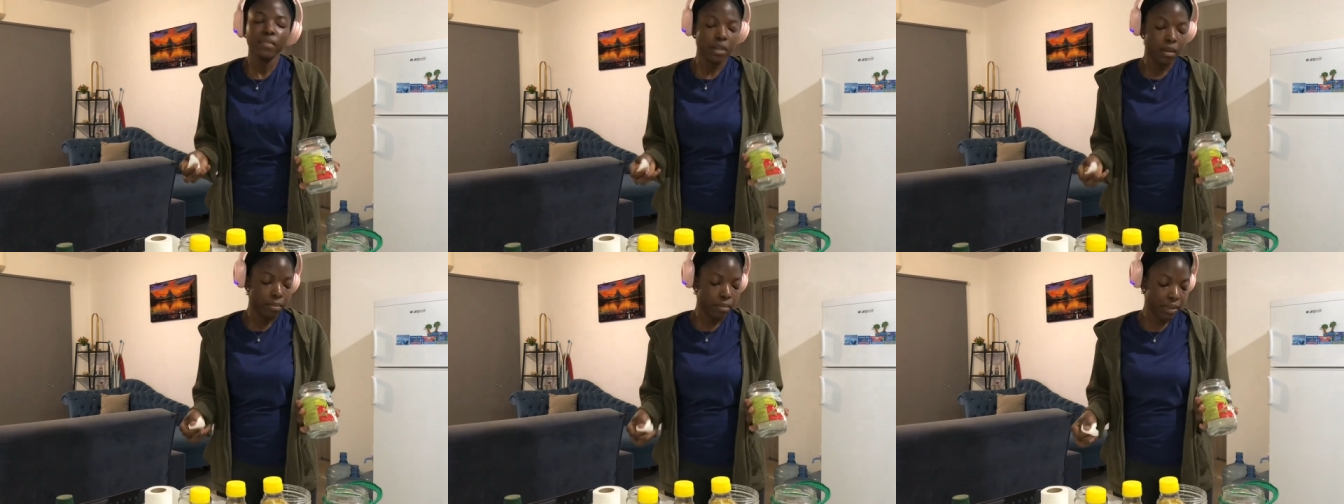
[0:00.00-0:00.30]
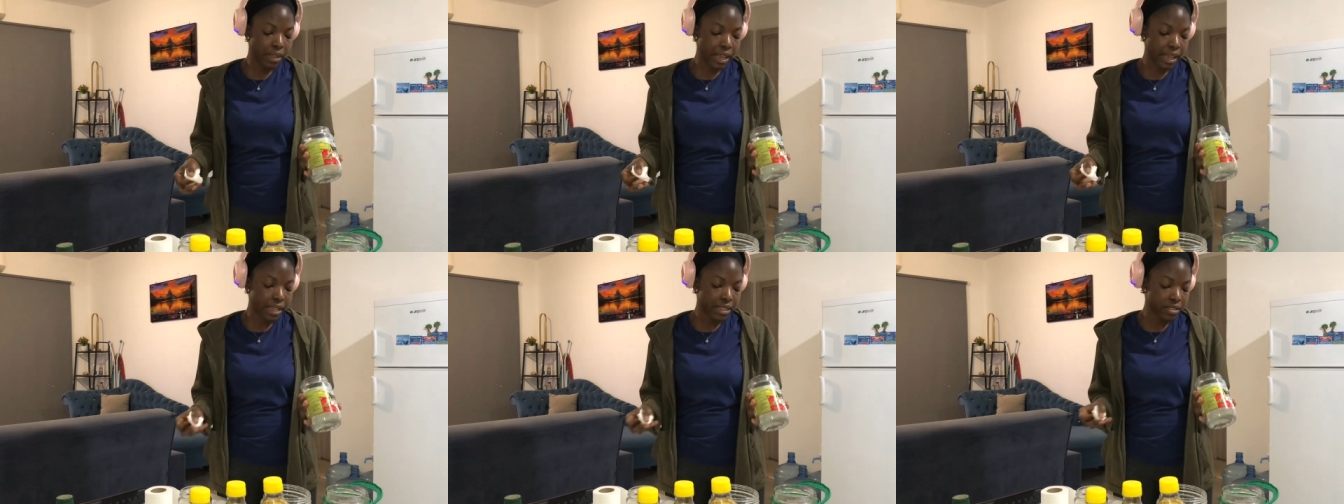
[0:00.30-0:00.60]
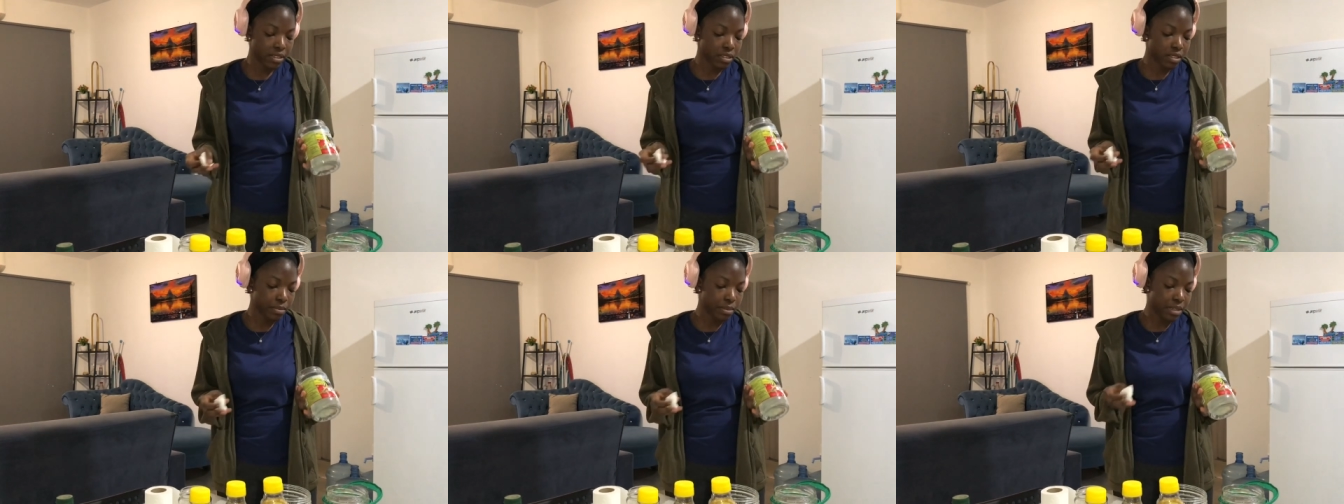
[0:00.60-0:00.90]
but like it's
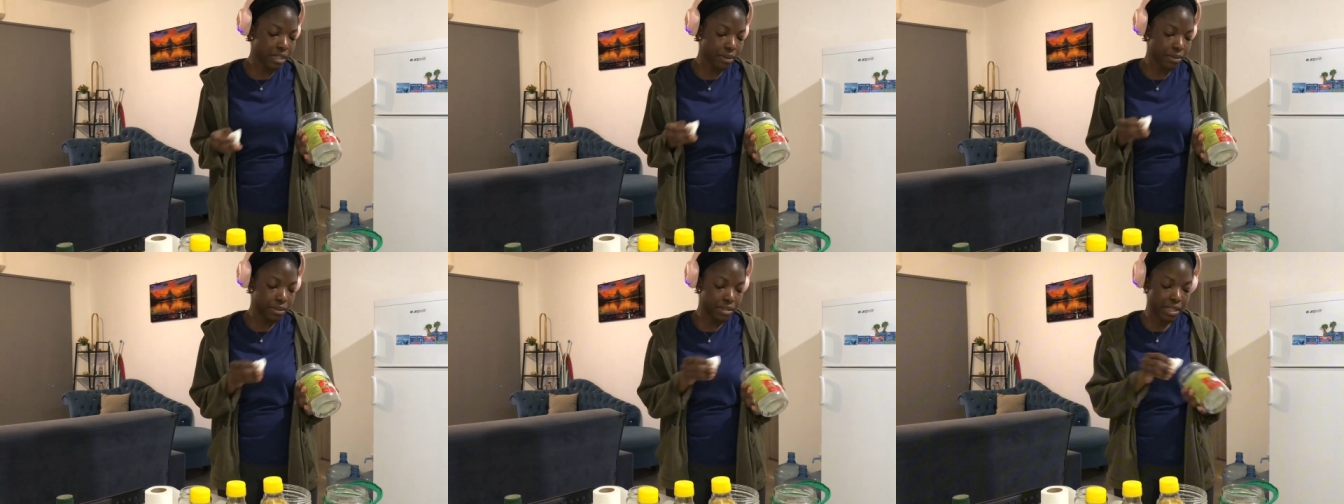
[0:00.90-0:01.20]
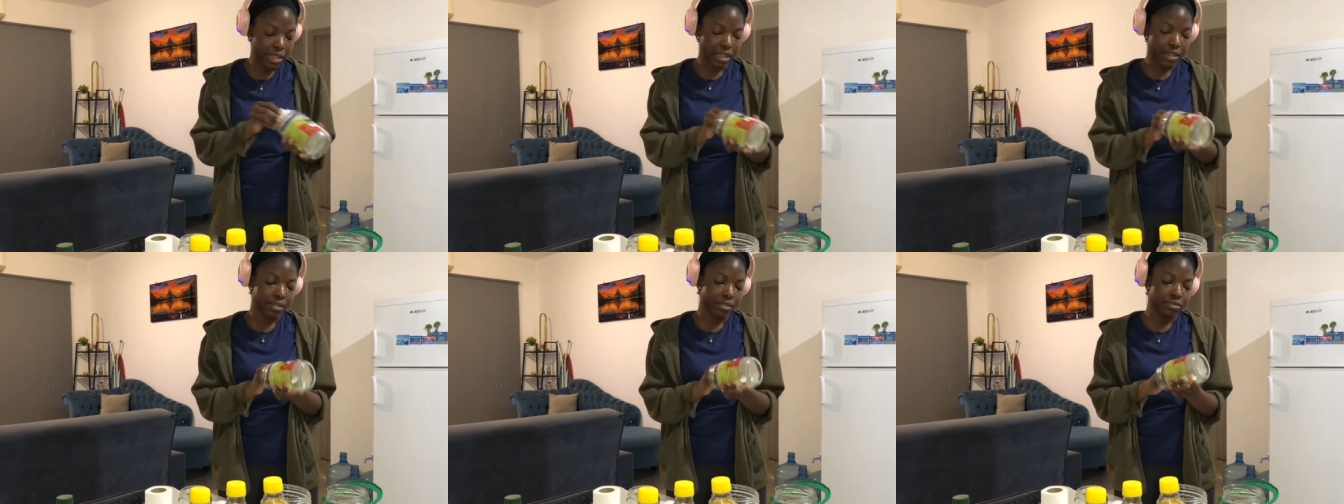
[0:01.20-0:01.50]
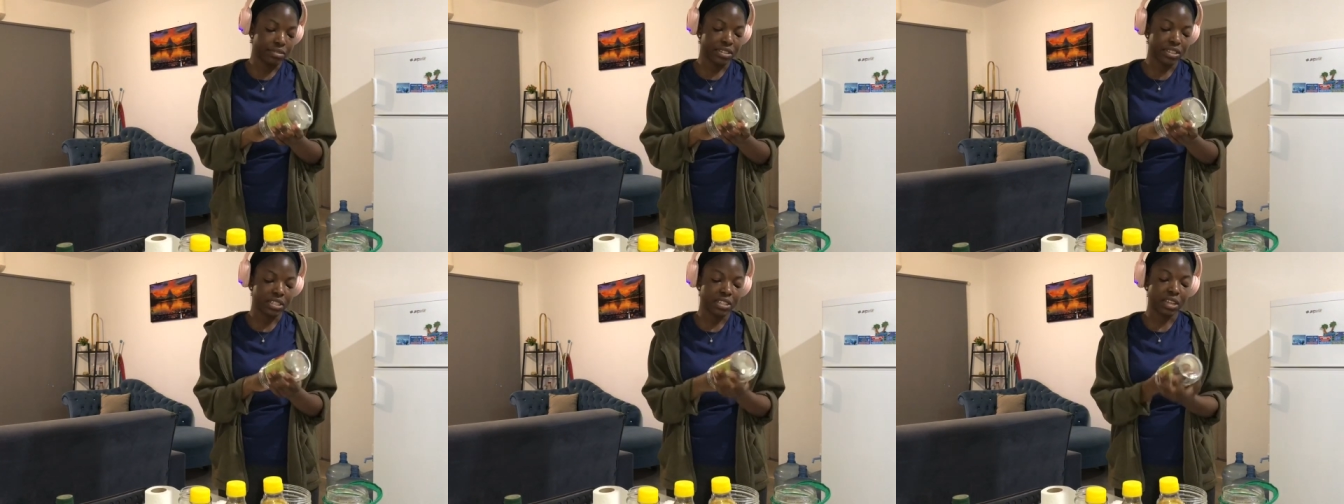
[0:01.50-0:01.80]
not something that was like
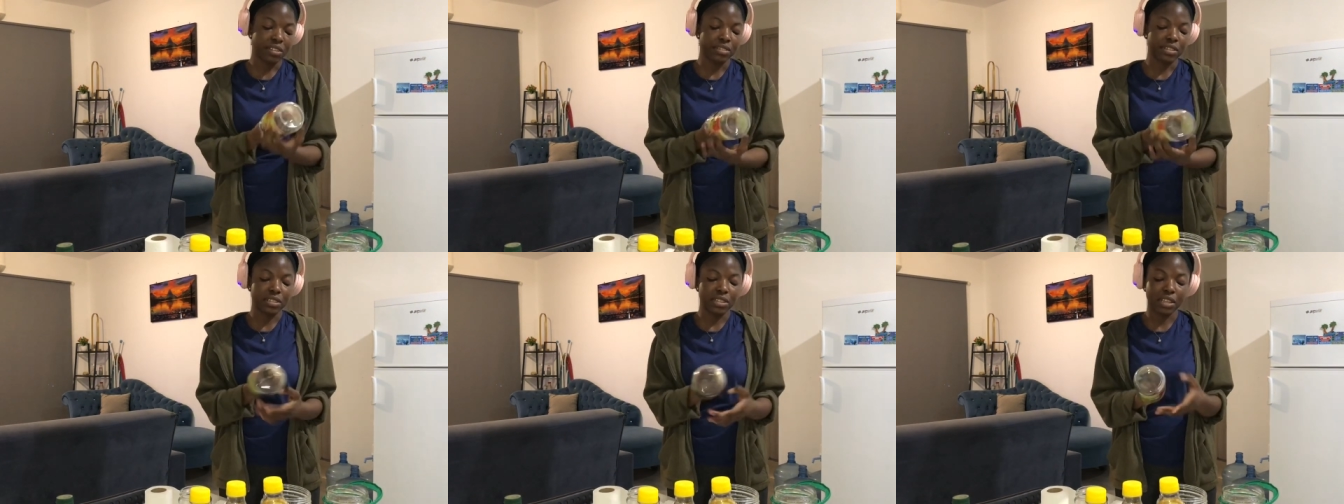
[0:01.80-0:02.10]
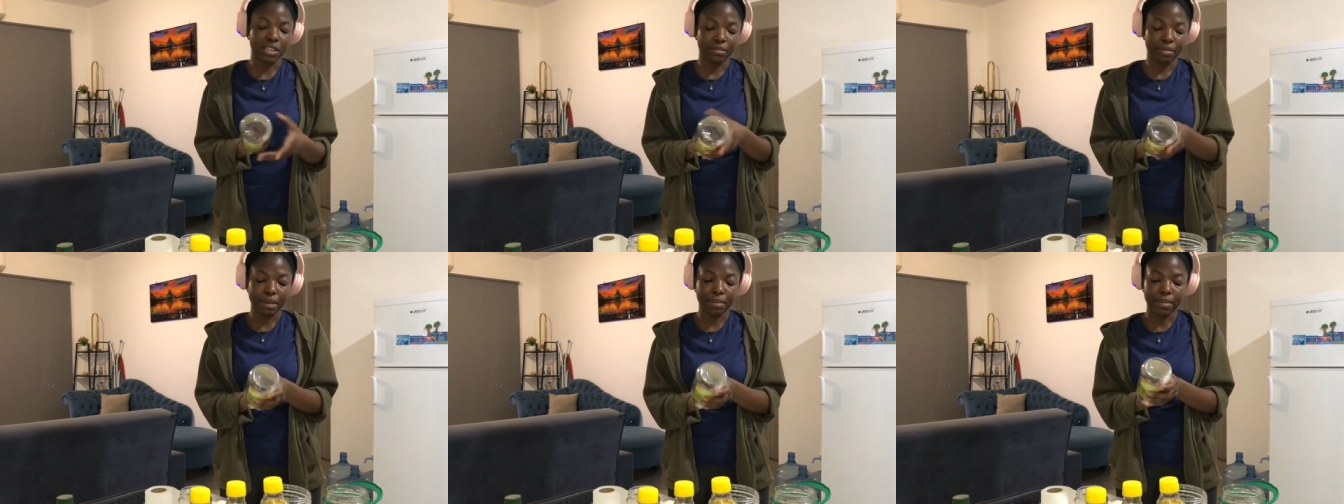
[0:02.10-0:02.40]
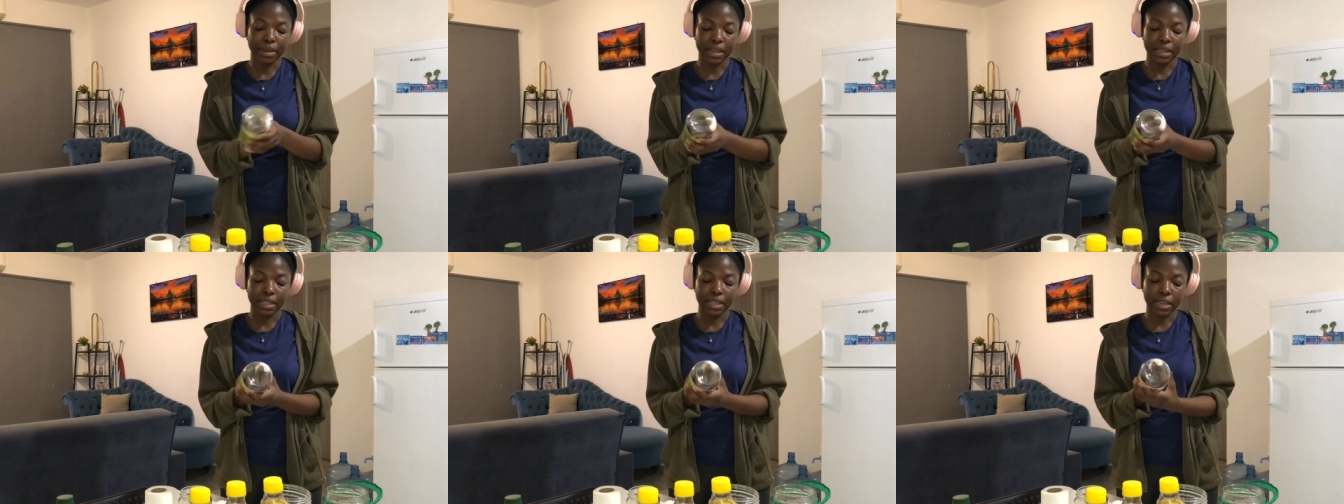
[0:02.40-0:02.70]
registered, inside in my
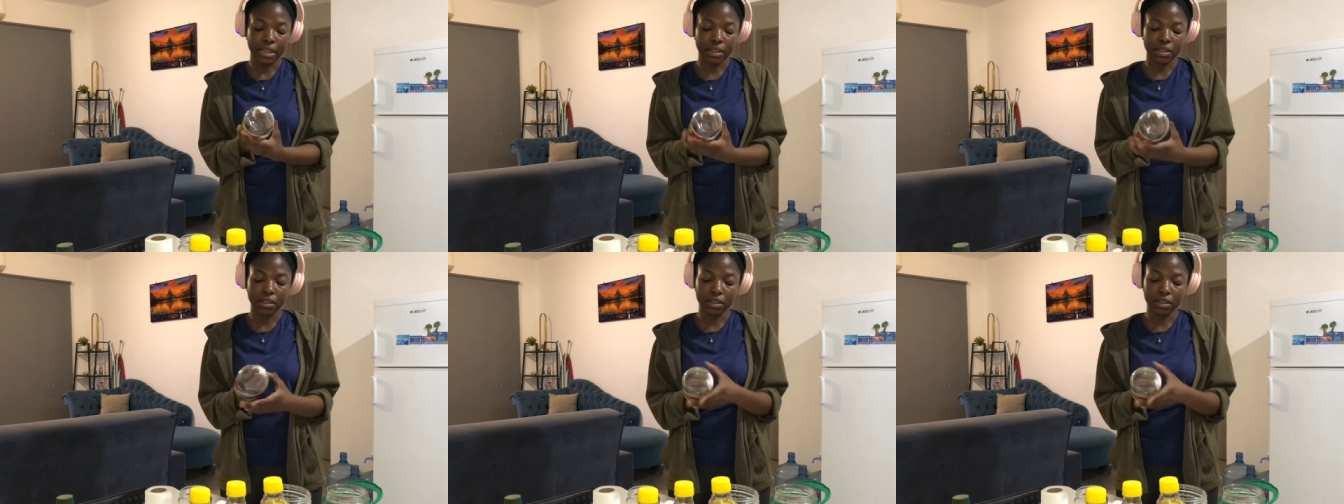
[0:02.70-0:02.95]
mind, like